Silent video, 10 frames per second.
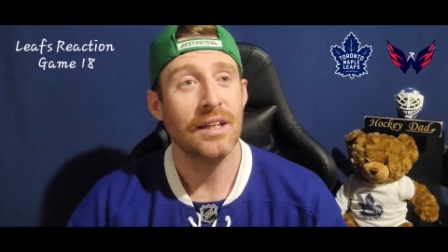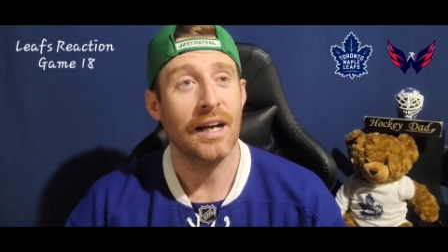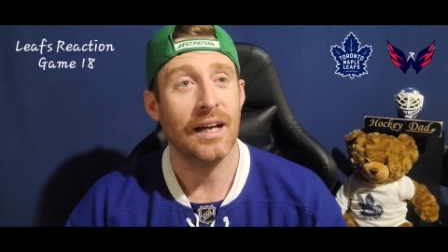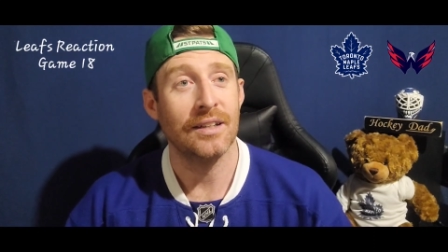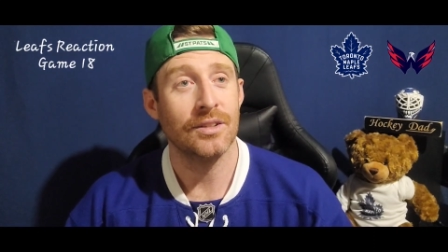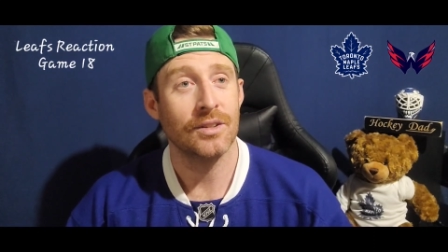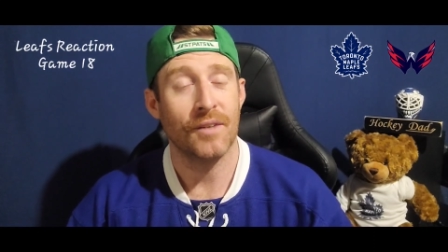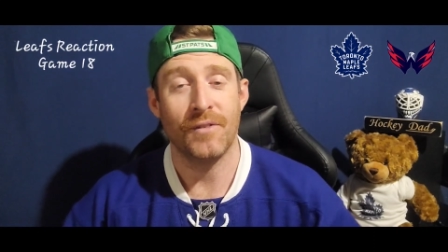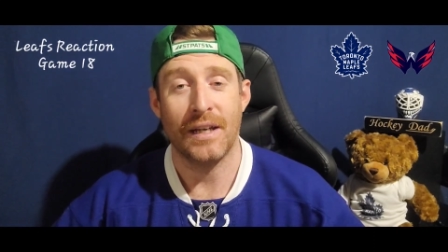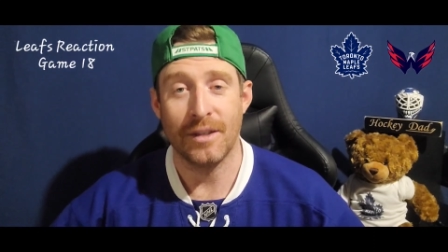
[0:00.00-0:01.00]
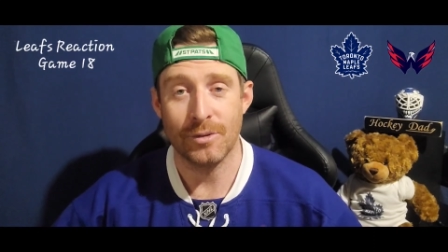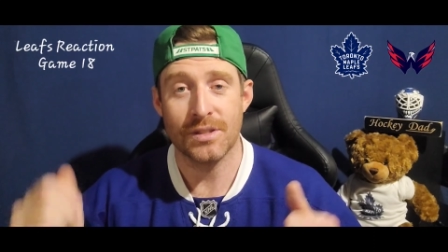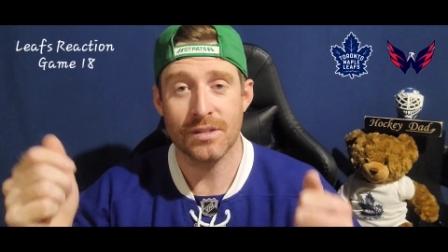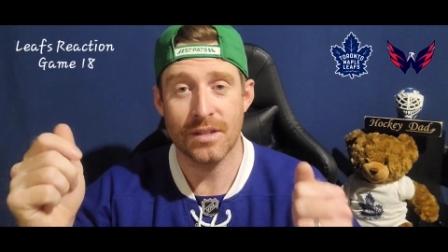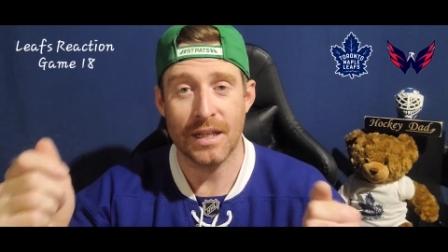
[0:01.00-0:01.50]
Uh, a fan that
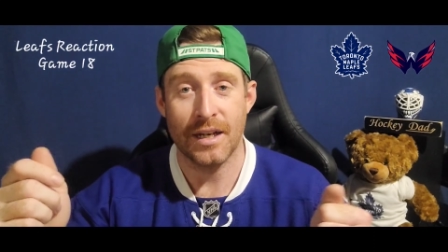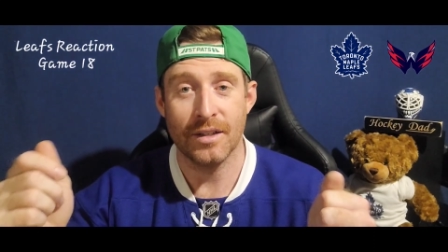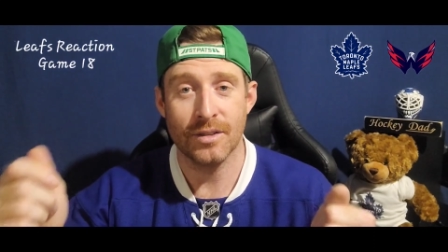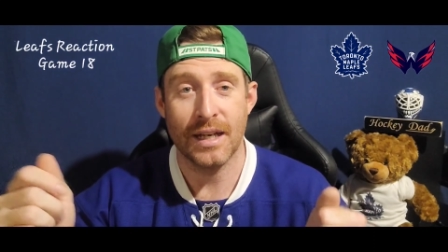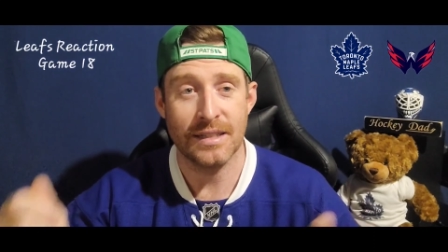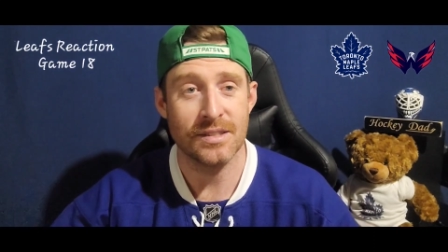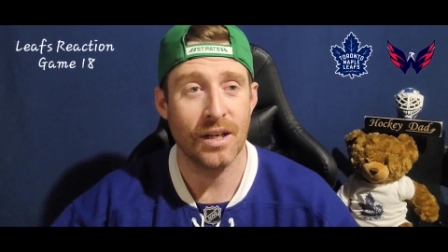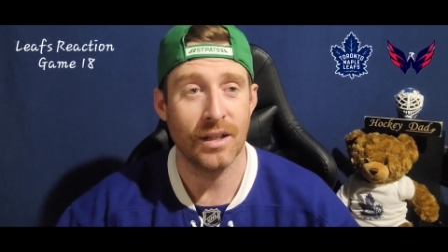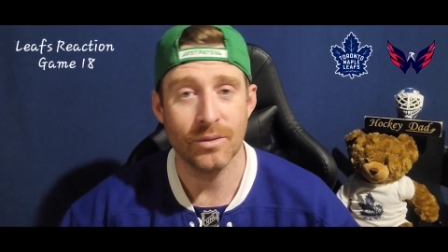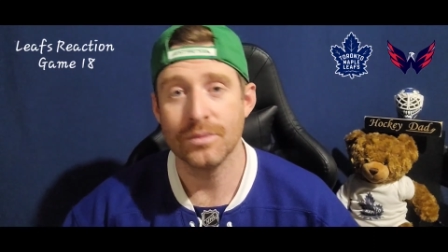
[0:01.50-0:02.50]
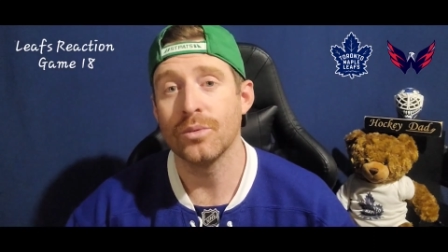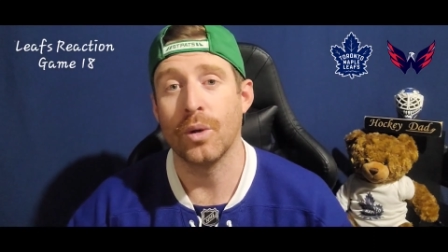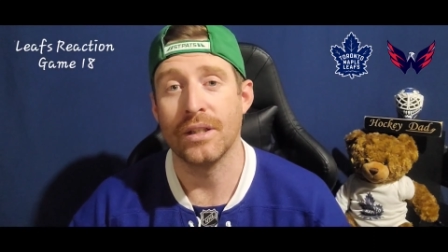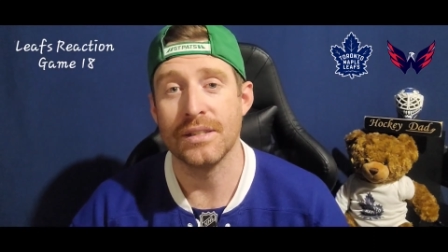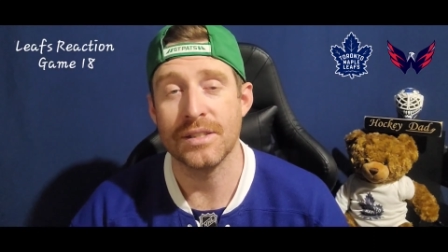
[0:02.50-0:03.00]
was there had a sign,
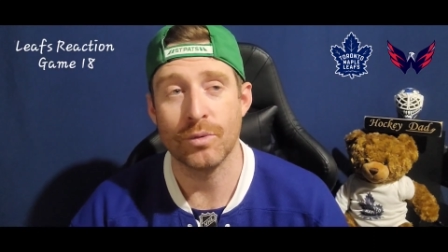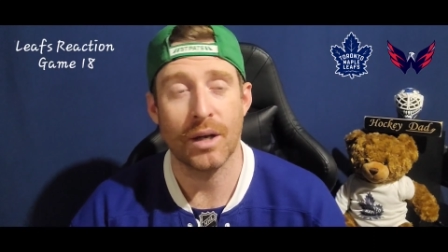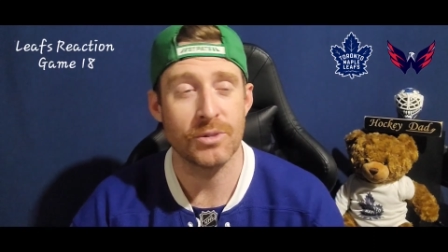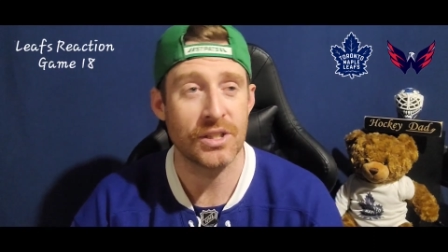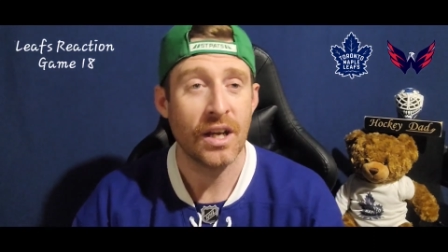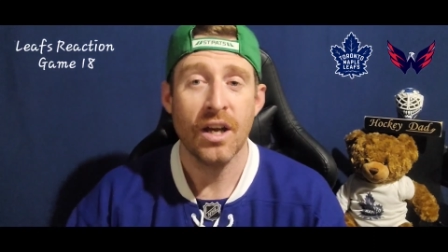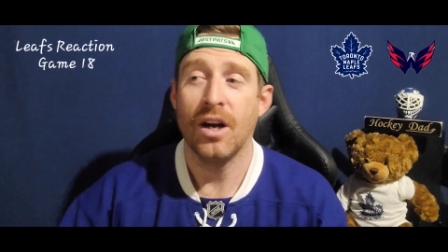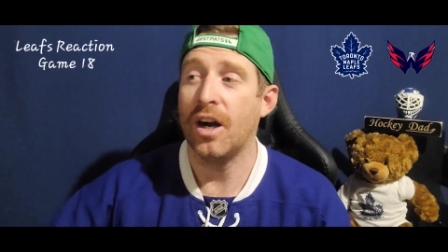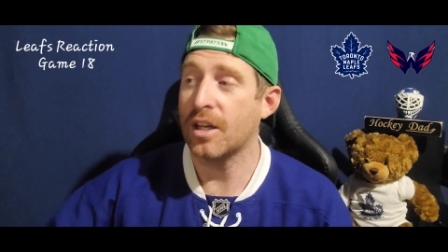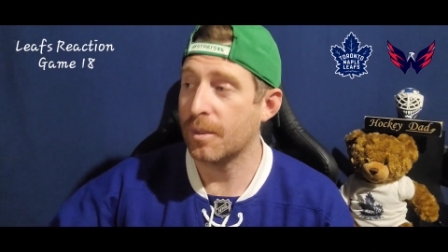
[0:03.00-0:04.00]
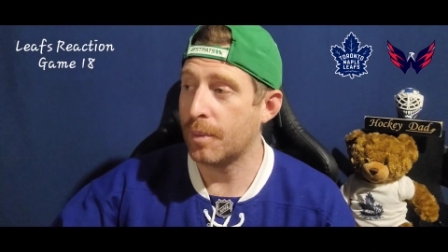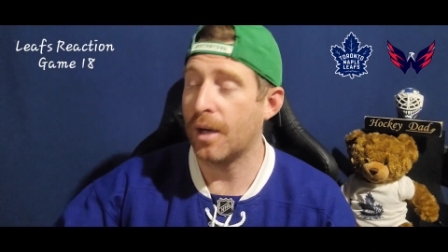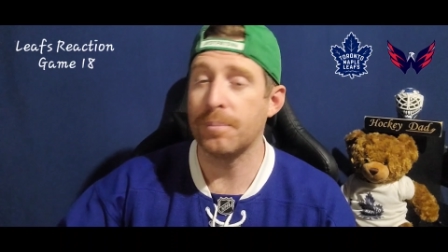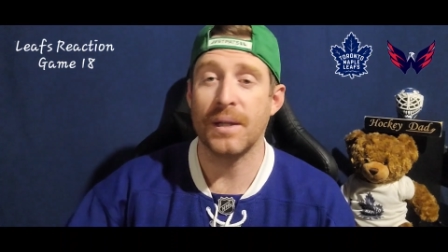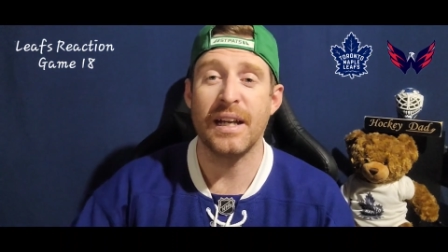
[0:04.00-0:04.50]
wanted to see Robertson.
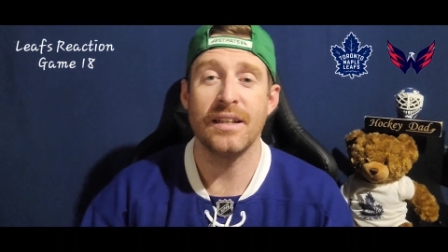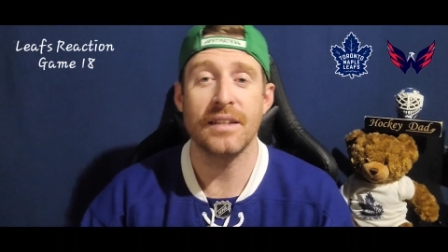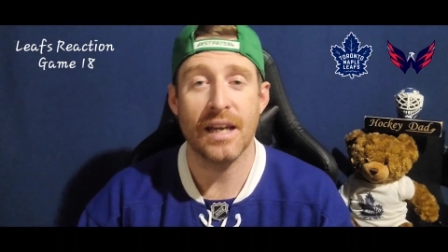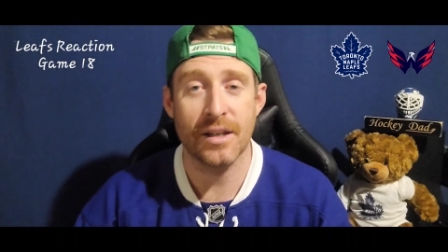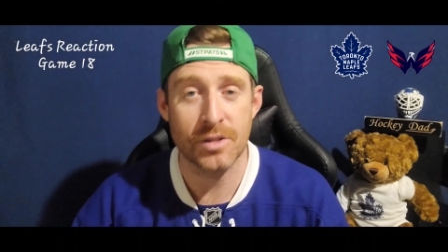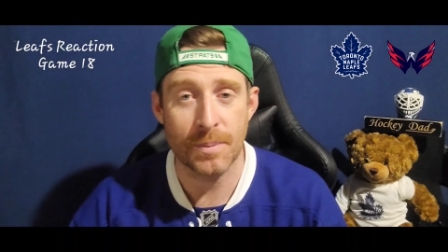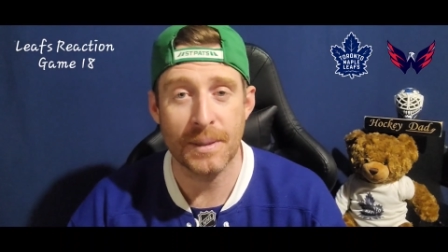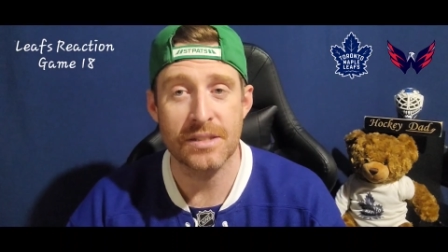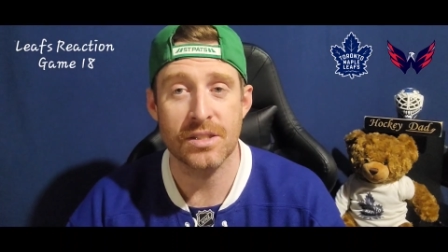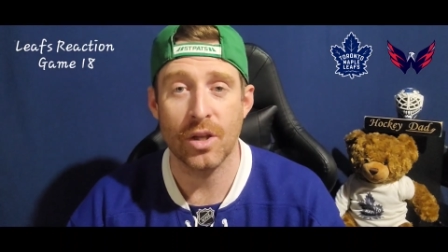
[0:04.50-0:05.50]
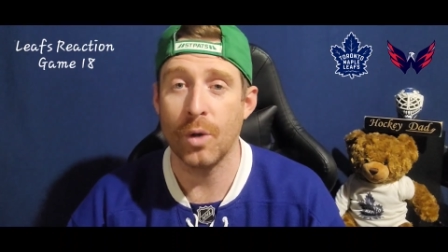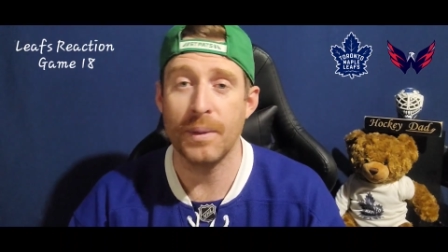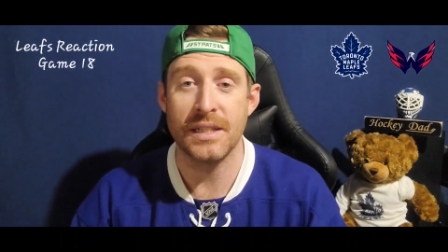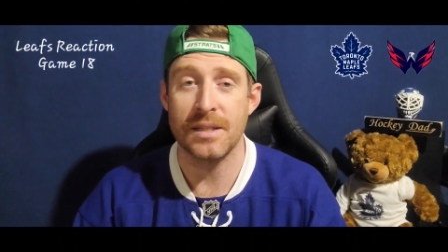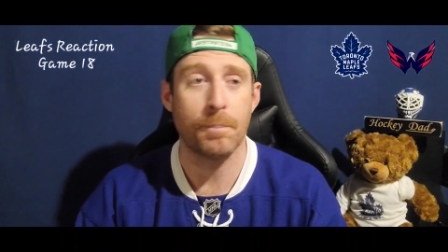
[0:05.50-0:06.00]
Hakanpää played. Yeah, he was a bit slow,
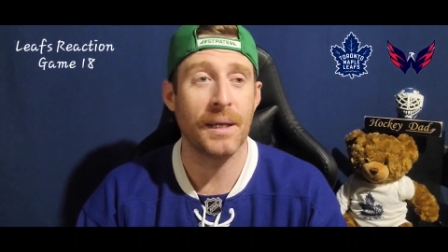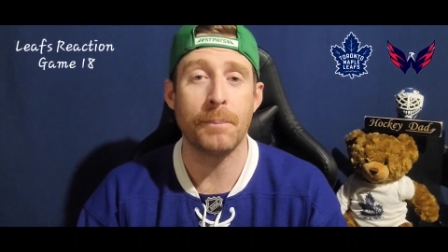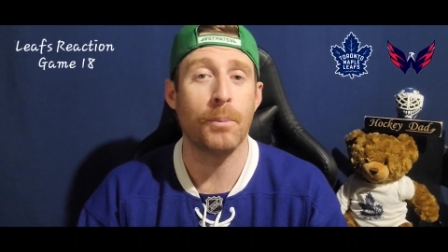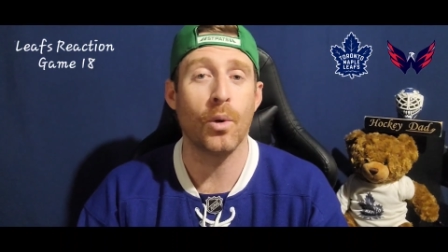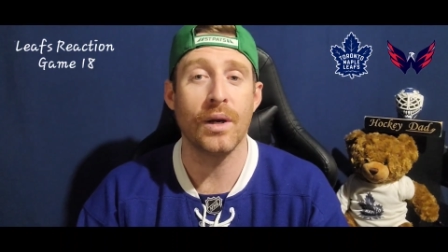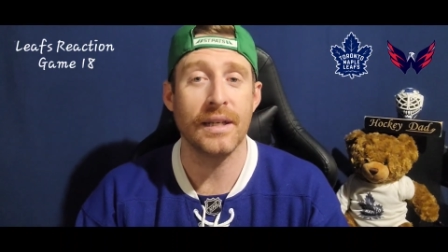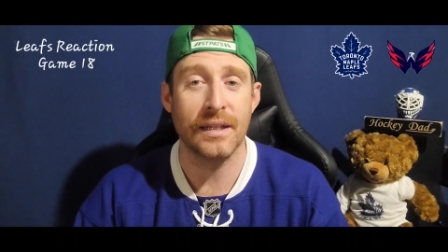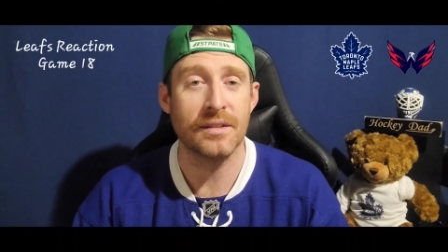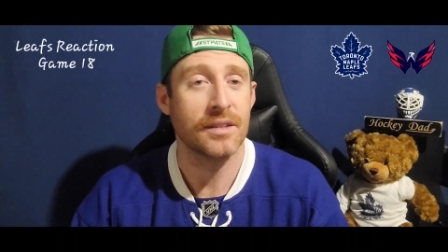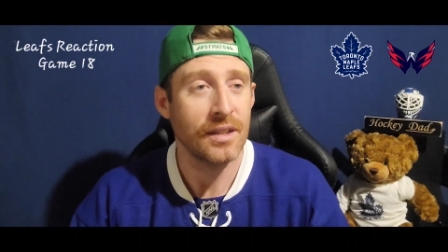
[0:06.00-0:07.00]
but he's a big boy, and